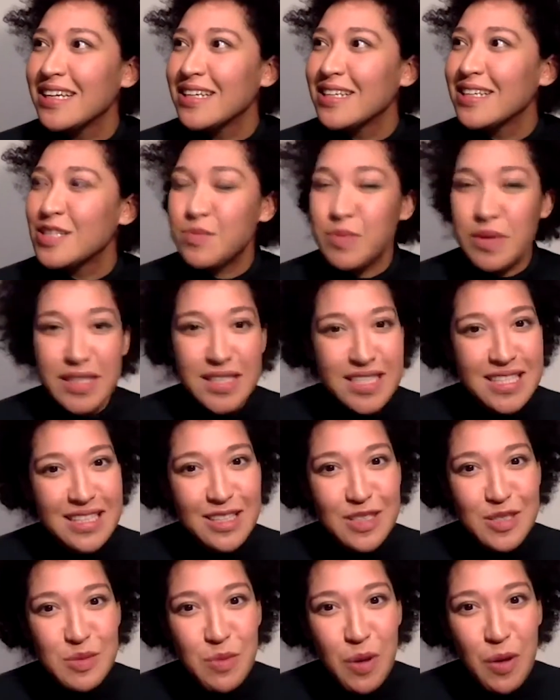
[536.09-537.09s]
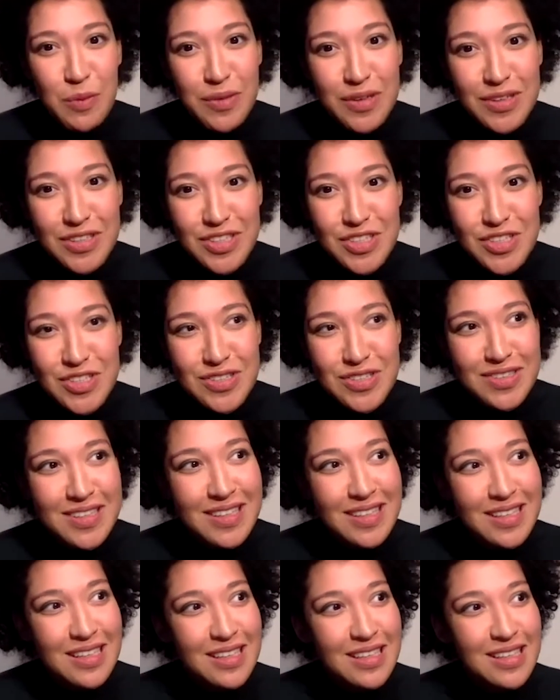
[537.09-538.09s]
speaks to this moment
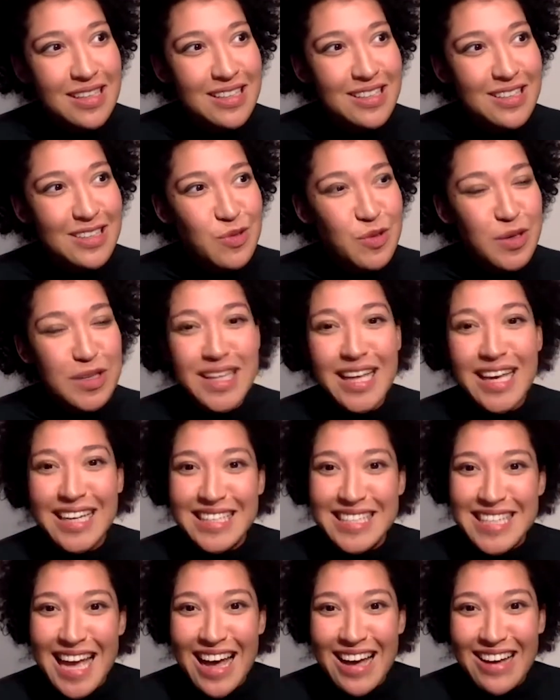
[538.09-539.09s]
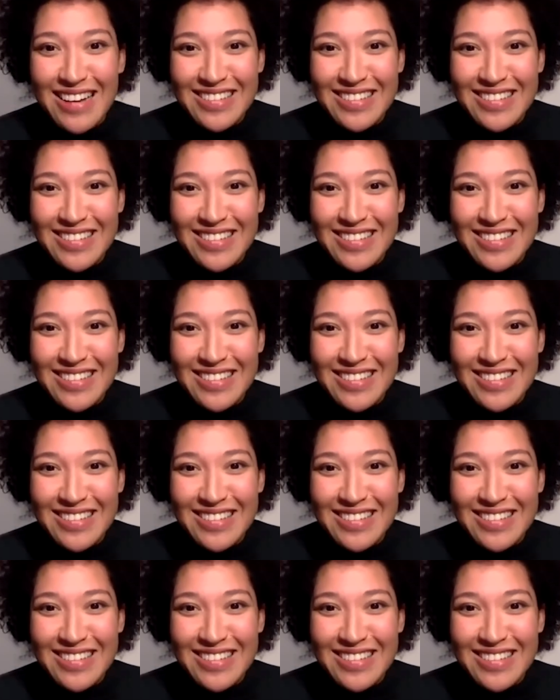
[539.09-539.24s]
do you want to lay it down